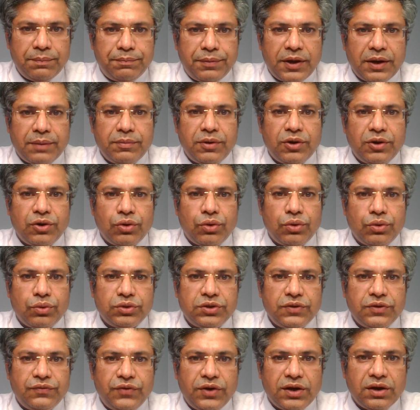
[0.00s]
impairment
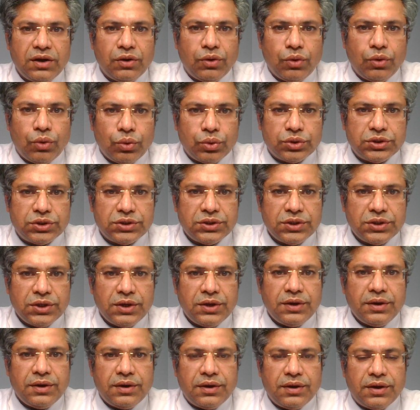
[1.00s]
onto the fetal growth,
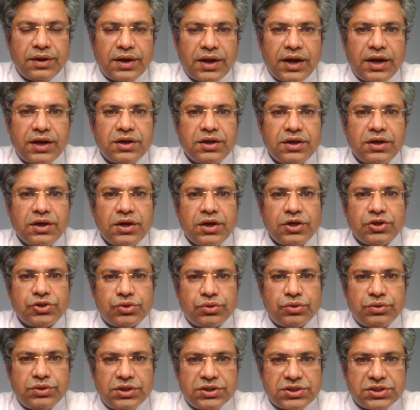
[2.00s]
right?
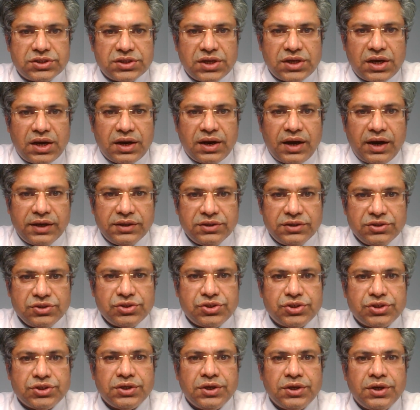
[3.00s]
So this is our
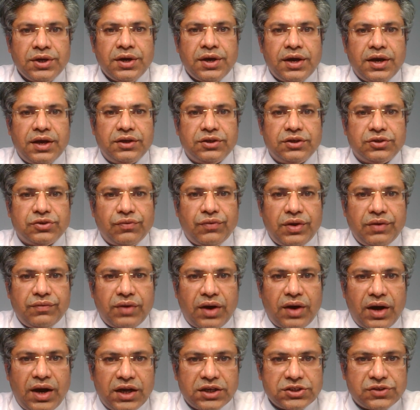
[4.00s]
hunch. As
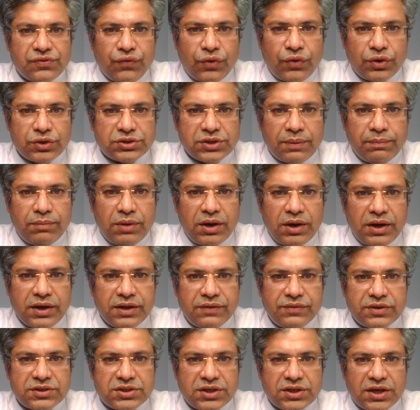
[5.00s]
we've asked for some blood
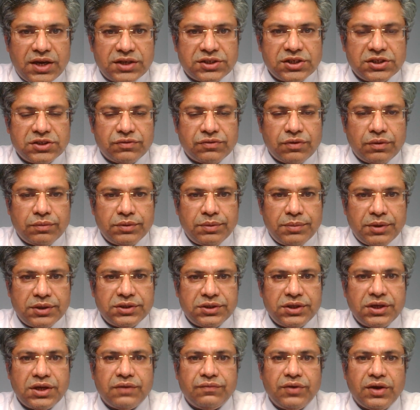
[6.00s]
investigations from the
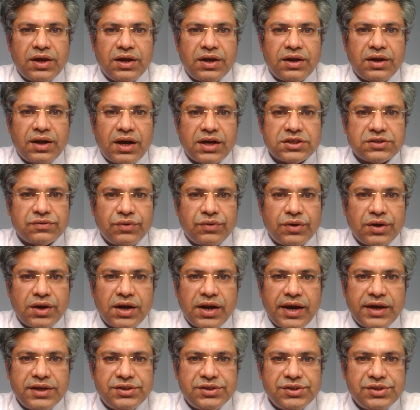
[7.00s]
mother, we can ask for
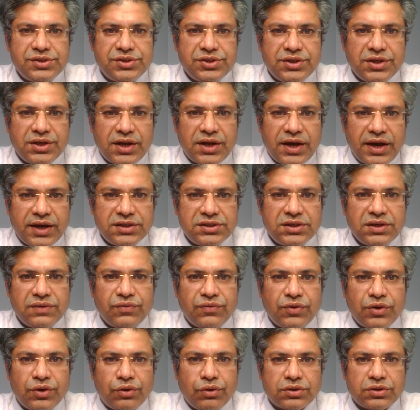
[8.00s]
an IgG and
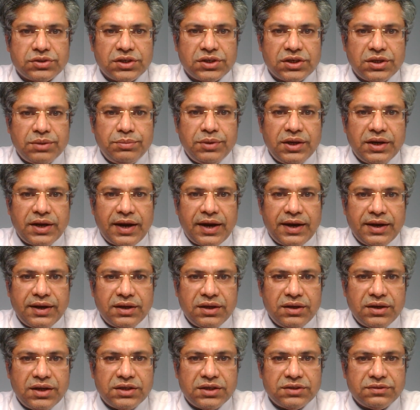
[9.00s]
IgM for a Coxsackie
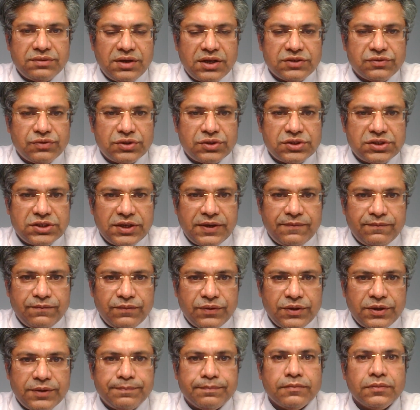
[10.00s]
B19 as well as for
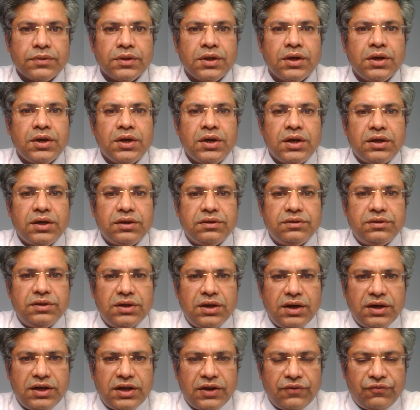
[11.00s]
CMV.
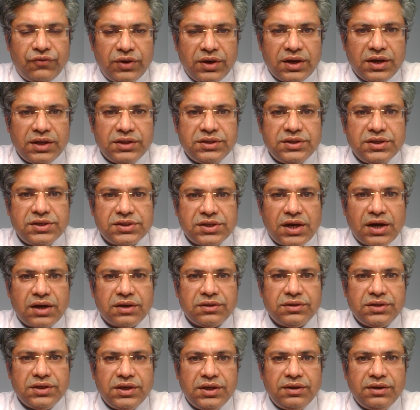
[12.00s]
Definitely, these
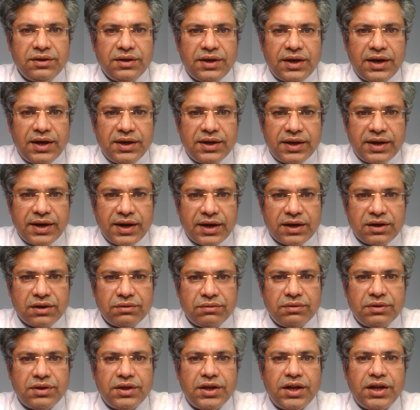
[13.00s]
are the indirect
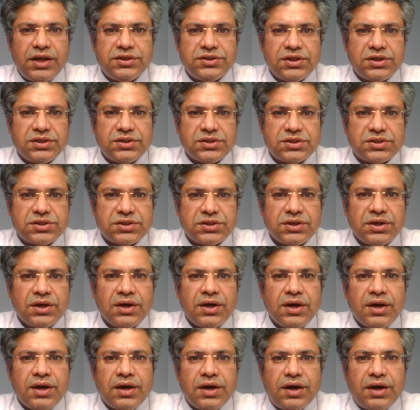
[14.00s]
reasons,
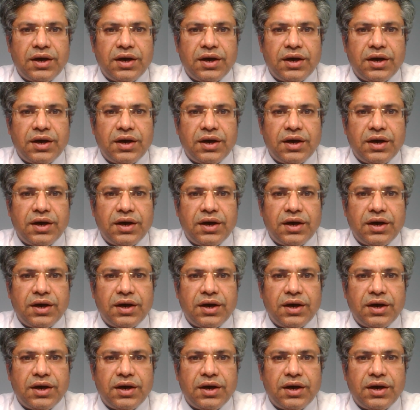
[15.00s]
